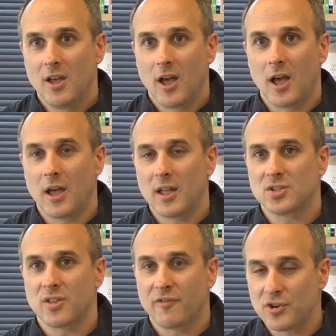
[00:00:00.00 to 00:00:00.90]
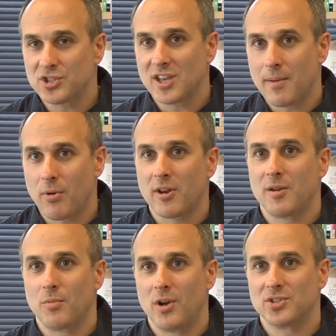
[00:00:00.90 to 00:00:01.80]
And so the first thing I brought
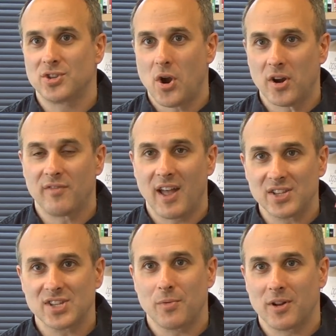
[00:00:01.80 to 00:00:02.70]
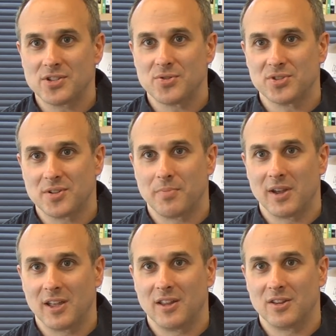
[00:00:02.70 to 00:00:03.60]
in was current events. I wanted students to
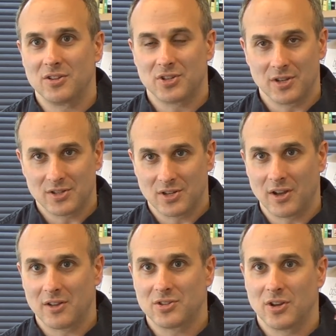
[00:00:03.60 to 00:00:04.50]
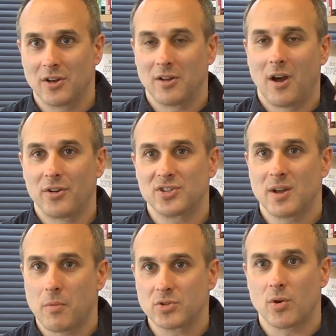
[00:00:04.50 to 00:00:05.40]
bring in, to
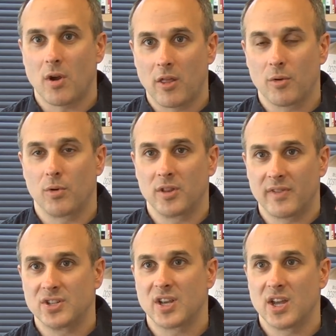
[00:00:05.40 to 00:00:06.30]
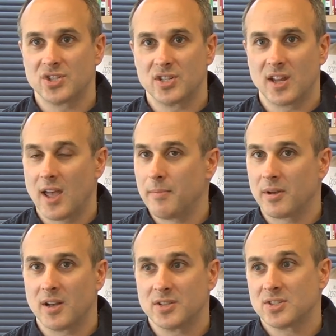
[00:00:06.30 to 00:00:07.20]
understand what was going on in the world of education today,
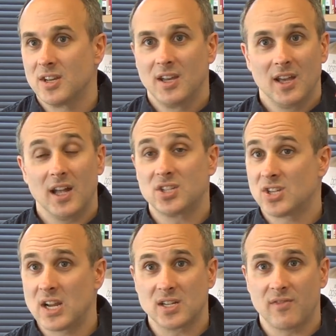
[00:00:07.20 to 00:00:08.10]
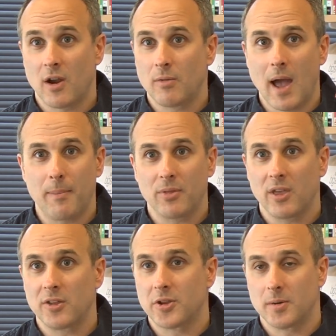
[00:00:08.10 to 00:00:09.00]
because it's changing very
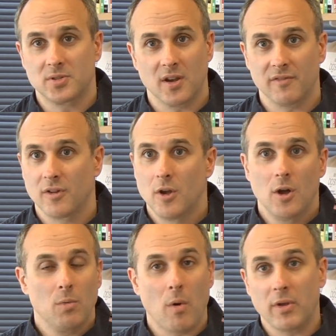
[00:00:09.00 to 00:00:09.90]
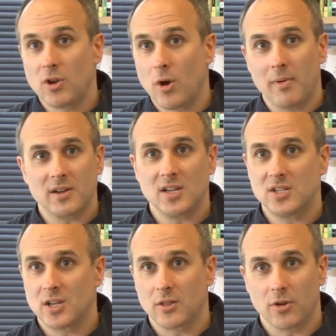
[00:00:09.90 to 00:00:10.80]
rapidly in terms of what we know about
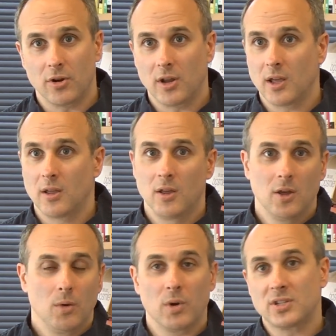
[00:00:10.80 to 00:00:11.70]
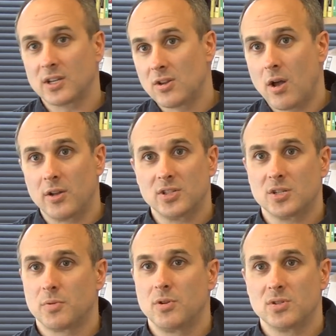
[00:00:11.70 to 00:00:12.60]
teaching and learning, what
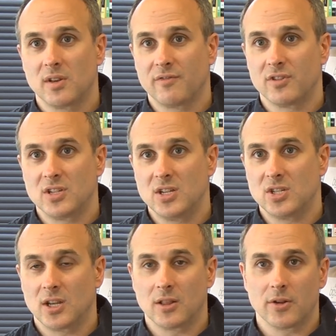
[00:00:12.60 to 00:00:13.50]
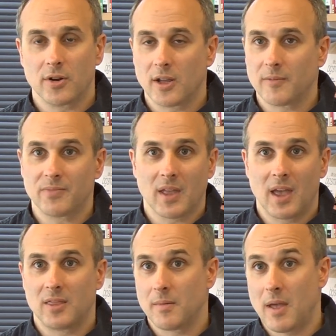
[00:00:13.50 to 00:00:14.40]
technologies we're using for teaching and learning,
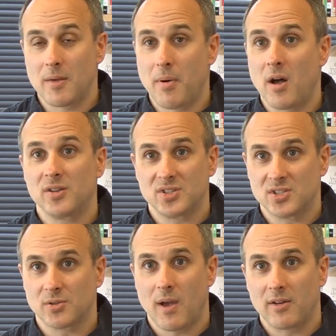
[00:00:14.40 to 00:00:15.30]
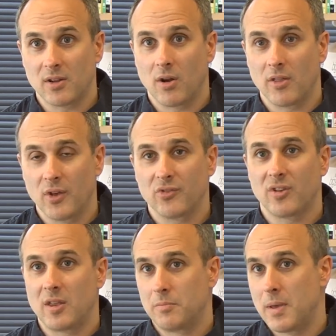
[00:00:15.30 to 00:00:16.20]
and the policies surrounding all this,
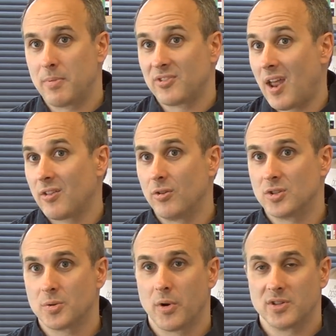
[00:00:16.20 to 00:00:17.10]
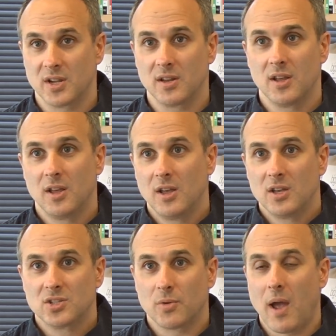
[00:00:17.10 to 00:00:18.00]
and people's attitudes towards it.
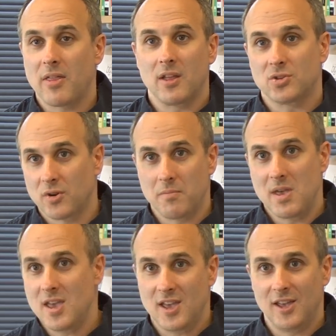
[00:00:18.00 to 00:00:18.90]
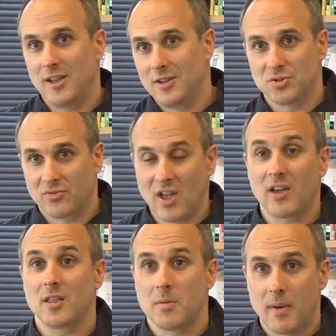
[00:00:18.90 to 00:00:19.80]
So rather than sort of me sort of
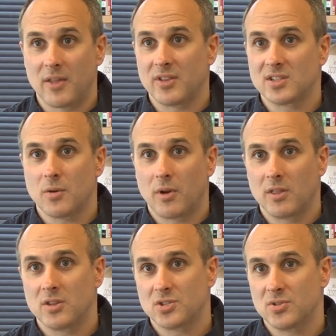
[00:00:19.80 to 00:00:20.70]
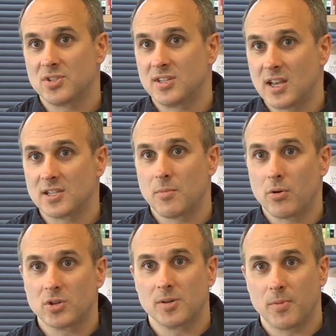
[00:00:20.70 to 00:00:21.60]
telling them about this, I wanted the students to take some
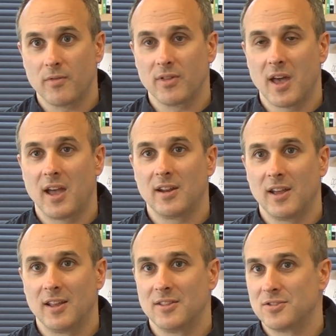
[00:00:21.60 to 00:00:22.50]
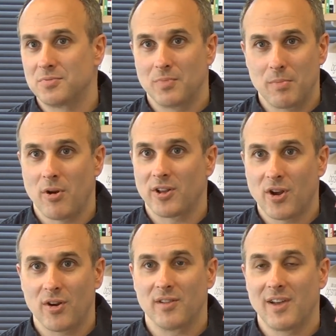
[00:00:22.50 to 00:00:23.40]
ownership over that, and we brought in
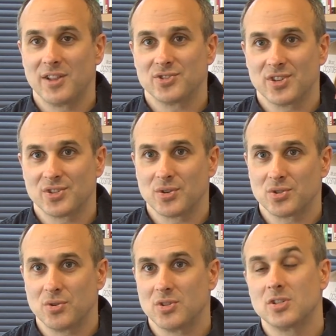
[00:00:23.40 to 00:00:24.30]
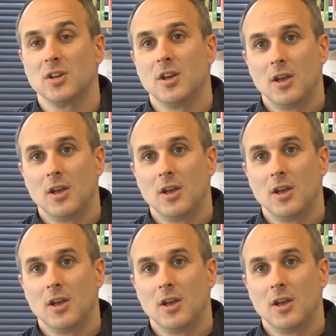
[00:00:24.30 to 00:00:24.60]
current events. And so students